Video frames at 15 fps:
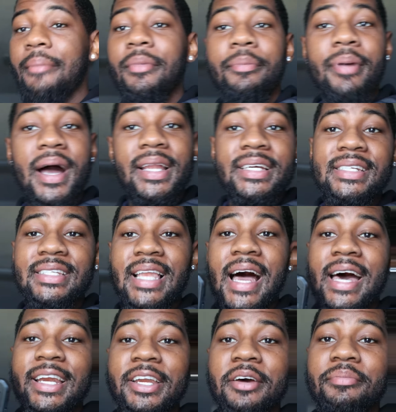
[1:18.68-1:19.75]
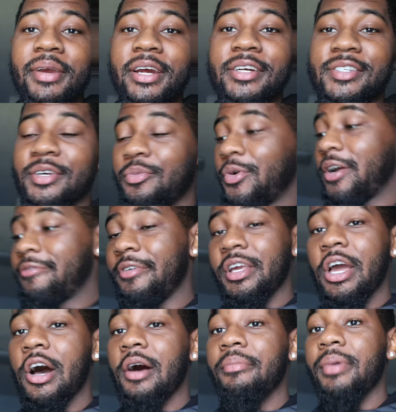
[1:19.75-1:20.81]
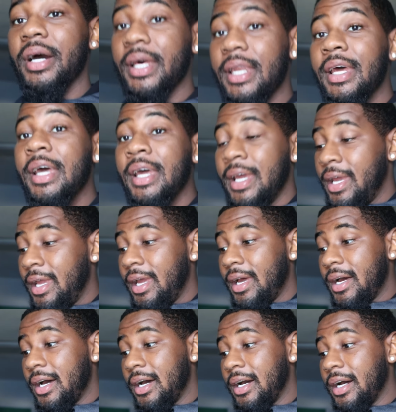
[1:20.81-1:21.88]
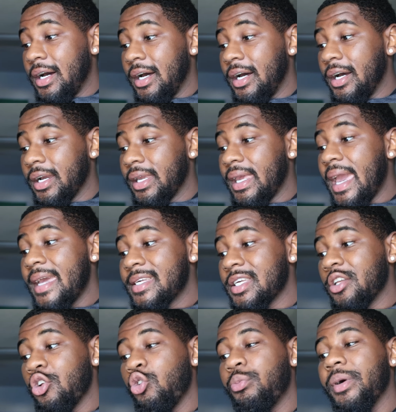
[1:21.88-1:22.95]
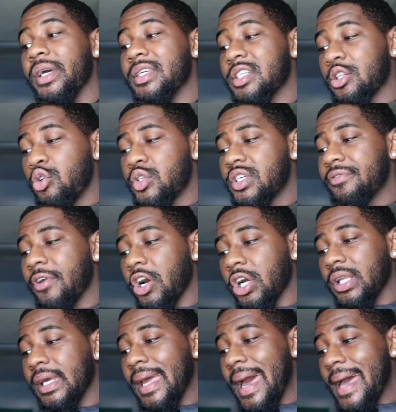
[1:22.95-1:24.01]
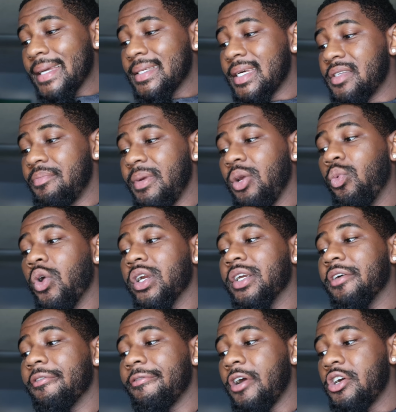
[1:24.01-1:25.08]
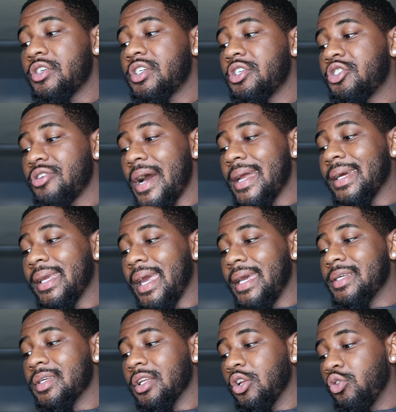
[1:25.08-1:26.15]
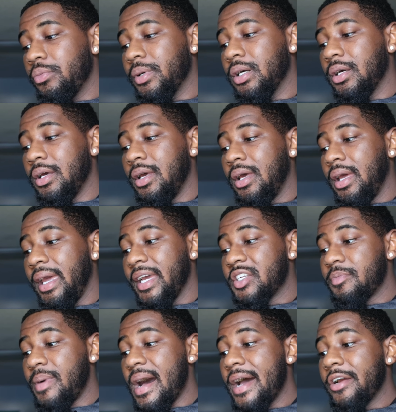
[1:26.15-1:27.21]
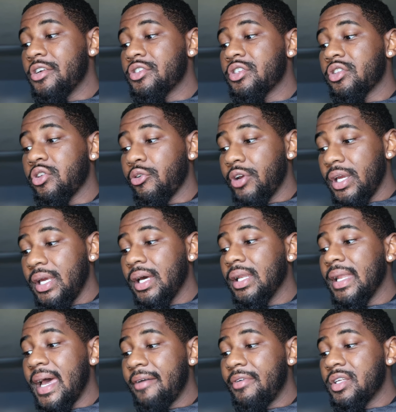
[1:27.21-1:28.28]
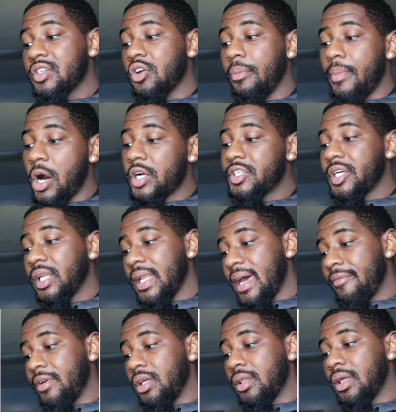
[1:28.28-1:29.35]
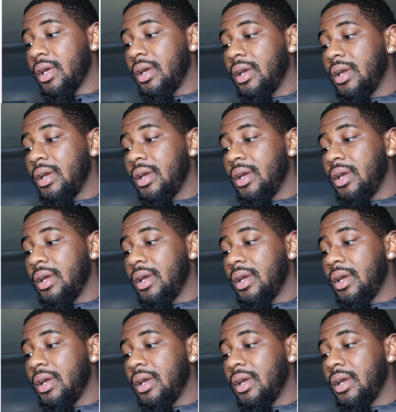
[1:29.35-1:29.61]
I'm gonna probably slide it up here somewhere for y'all, but uh, Quesalupa exclusive early access. Be one of the first to try the Quesalupa expires 3-11, so March 11th